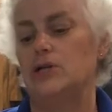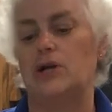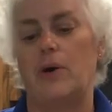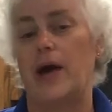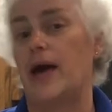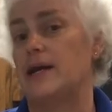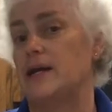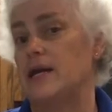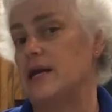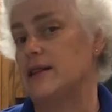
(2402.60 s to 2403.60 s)
to go ahead
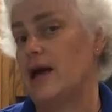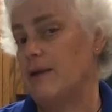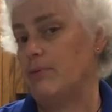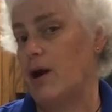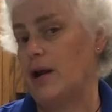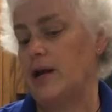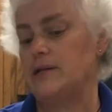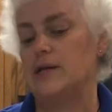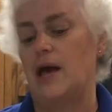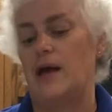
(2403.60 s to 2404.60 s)
and eat that
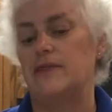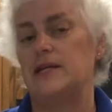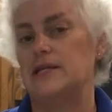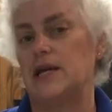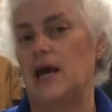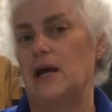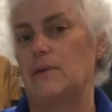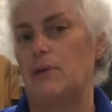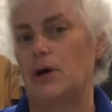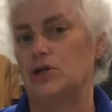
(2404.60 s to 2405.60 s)
product than to
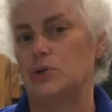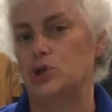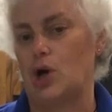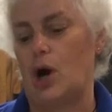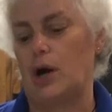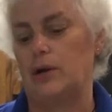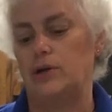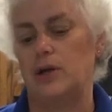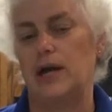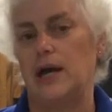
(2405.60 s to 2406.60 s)
can a partial jar.
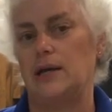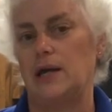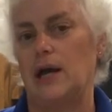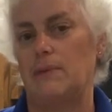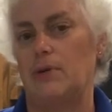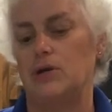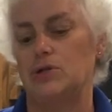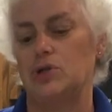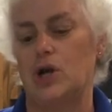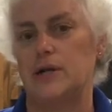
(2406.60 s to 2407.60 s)
You can't can
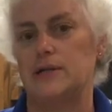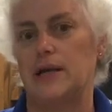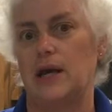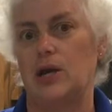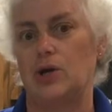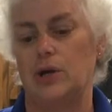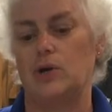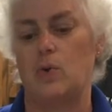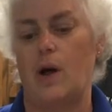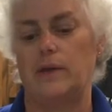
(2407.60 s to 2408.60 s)
partial jars and get a
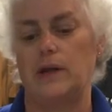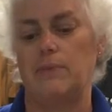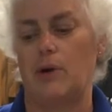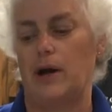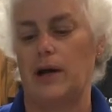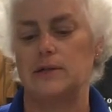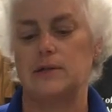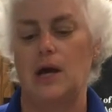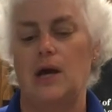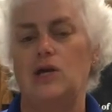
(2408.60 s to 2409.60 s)
good quality
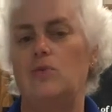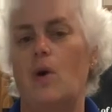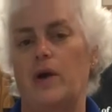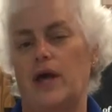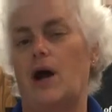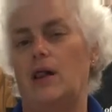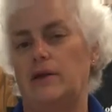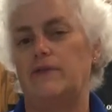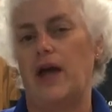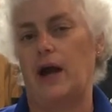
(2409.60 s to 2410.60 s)
product. You won't get
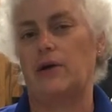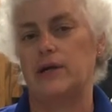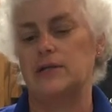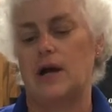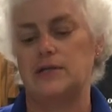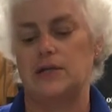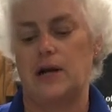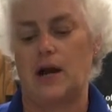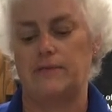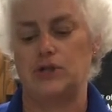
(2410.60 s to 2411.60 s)
all of the air
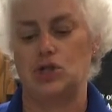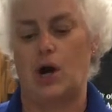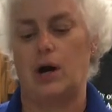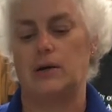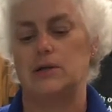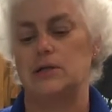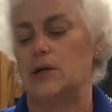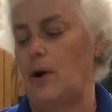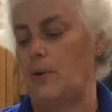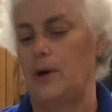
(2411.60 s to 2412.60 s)
exhausted out of the jar.
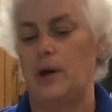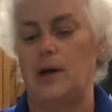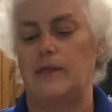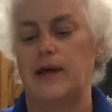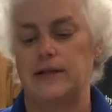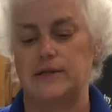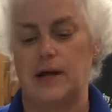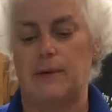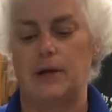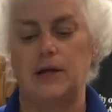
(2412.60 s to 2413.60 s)
So that's
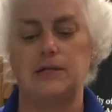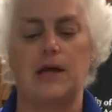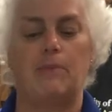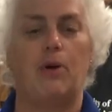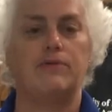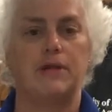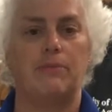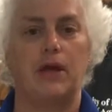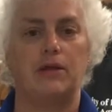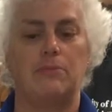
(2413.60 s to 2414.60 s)
an example of
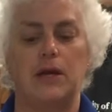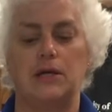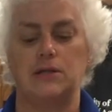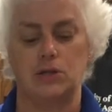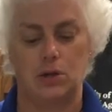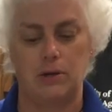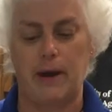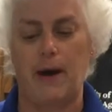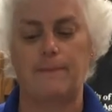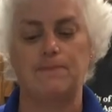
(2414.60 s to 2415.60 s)
something to be concerned
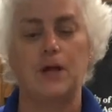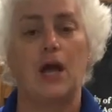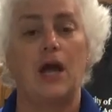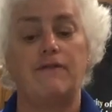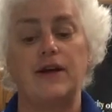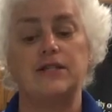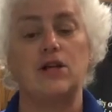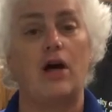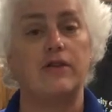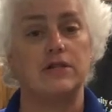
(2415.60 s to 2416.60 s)
about. If I
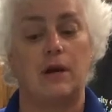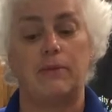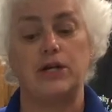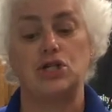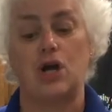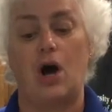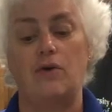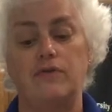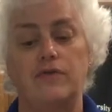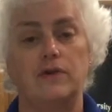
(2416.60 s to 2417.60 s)
saw this on my
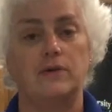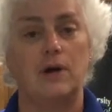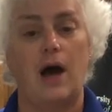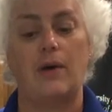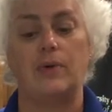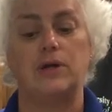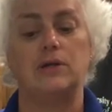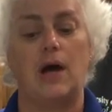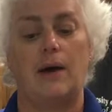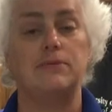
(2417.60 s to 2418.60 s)
shelf, I
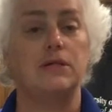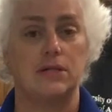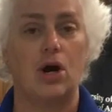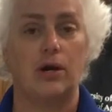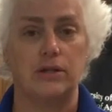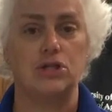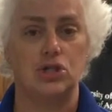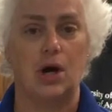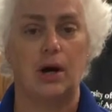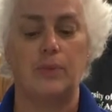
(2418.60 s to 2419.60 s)
would discard
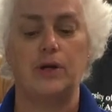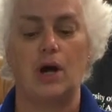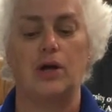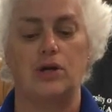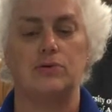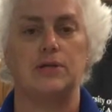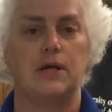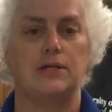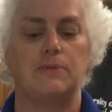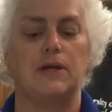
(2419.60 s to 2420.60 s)
this jar. I would not use
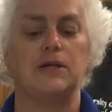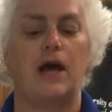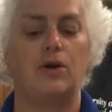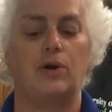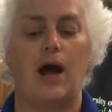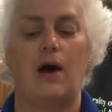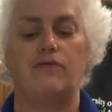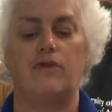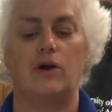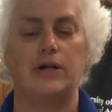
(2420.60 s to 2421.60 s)
this because I don't know how
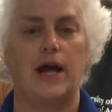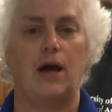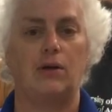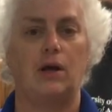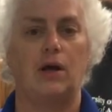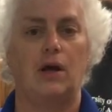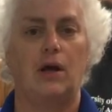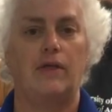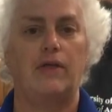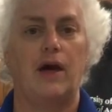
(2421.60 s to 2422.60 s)
far down
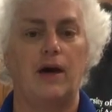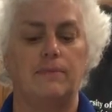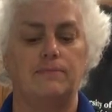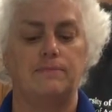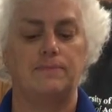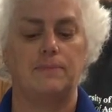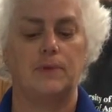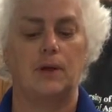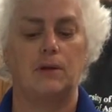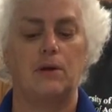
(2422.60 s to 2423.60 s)
the
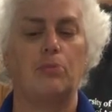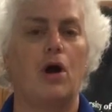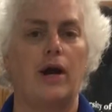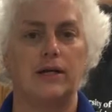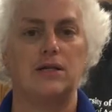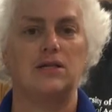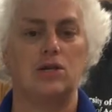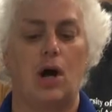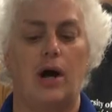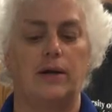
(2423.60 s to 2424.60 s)
product has
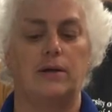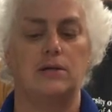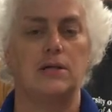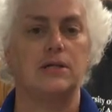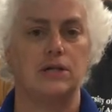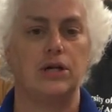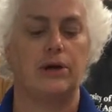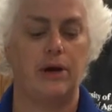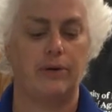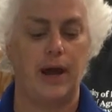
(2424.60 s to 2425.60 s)
gone to
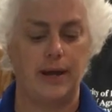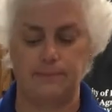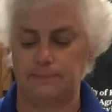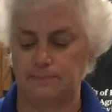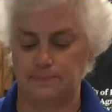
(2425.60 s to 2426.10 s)
deteriorate.